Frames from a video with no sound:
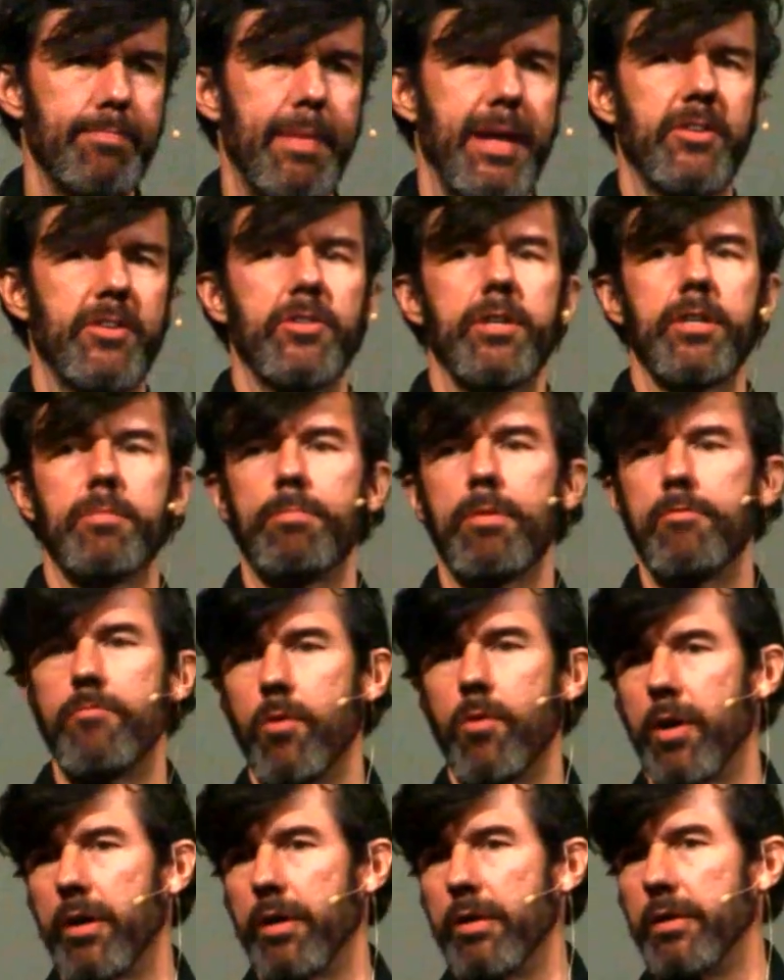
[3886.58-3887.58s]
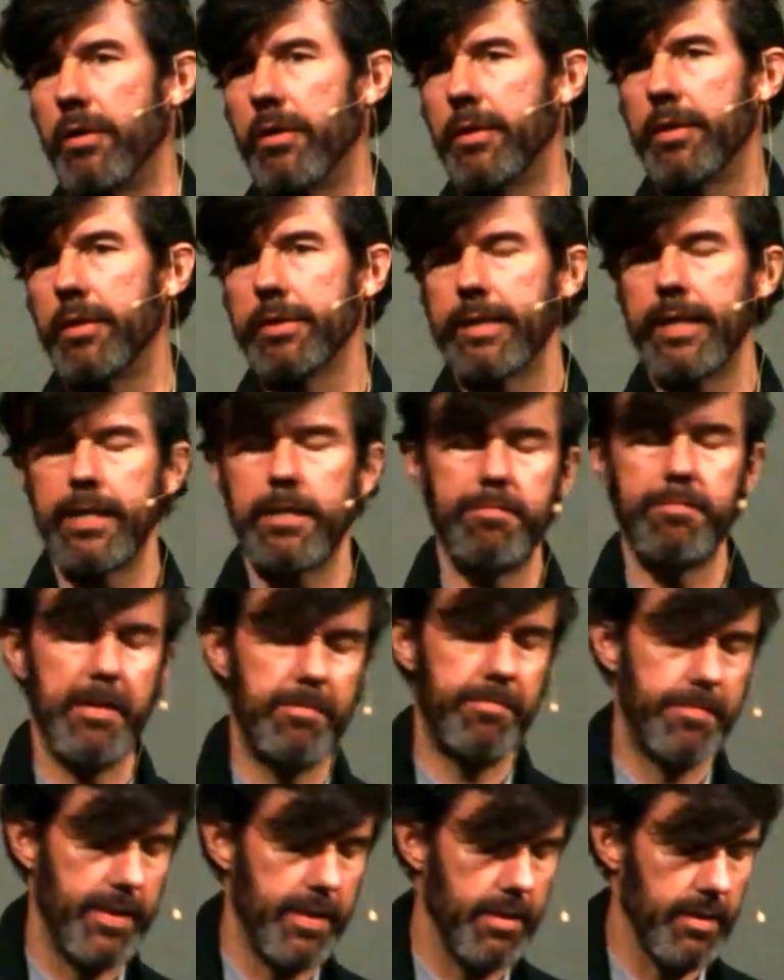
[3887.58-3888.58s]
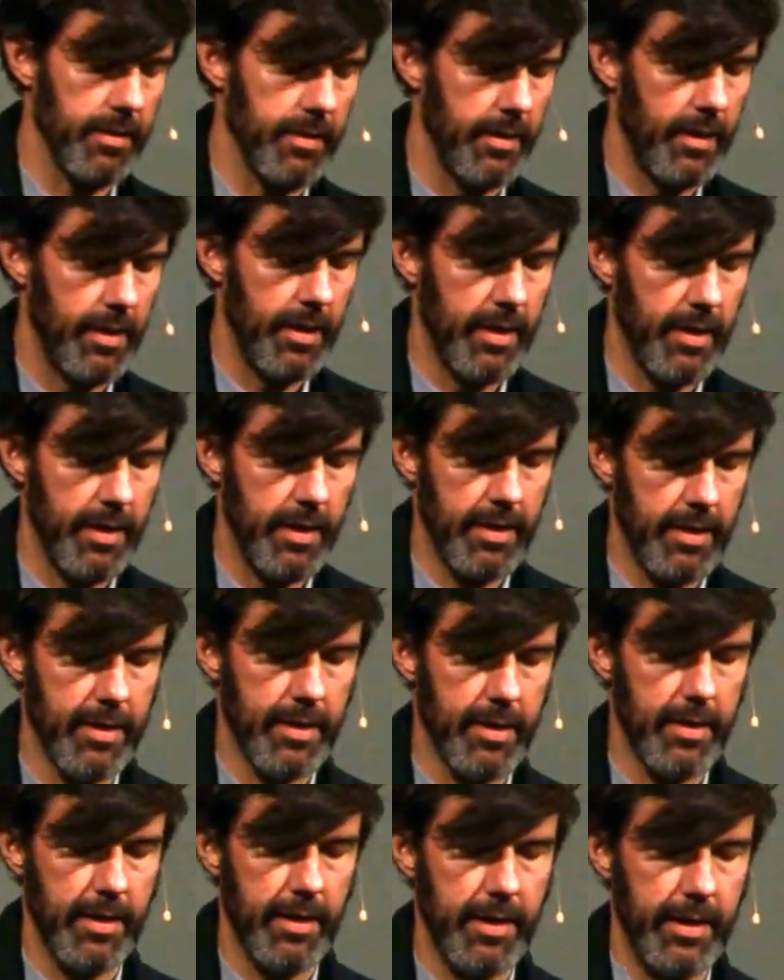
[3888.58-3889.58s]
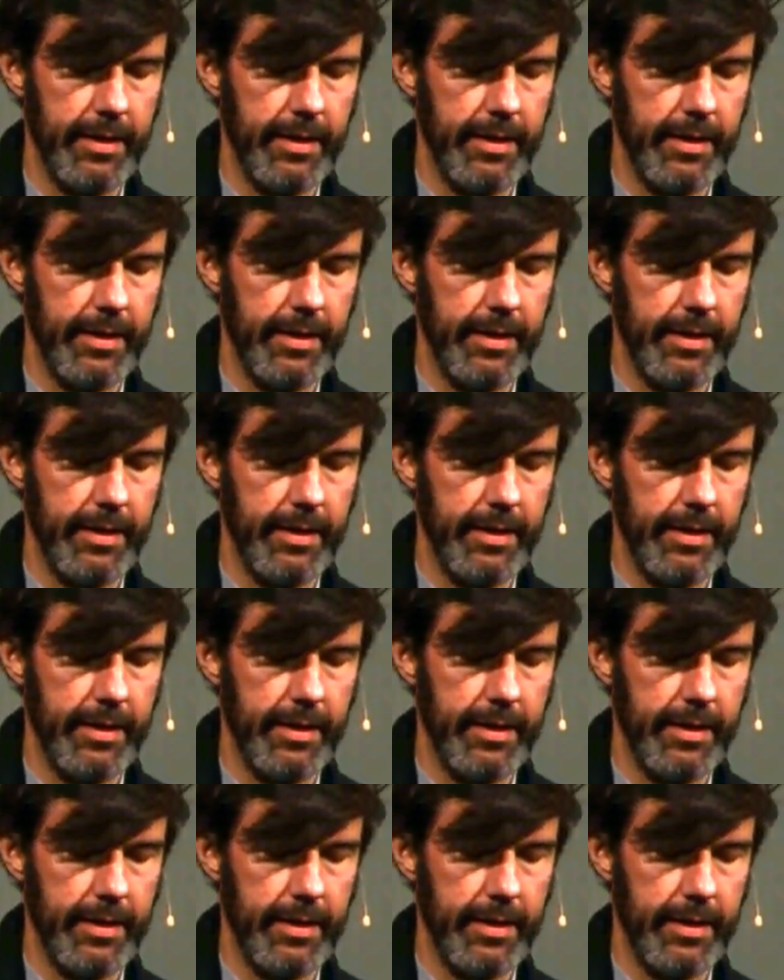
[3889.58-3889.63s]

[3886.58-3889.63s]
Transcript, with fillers: mentioned before, that we feel uh,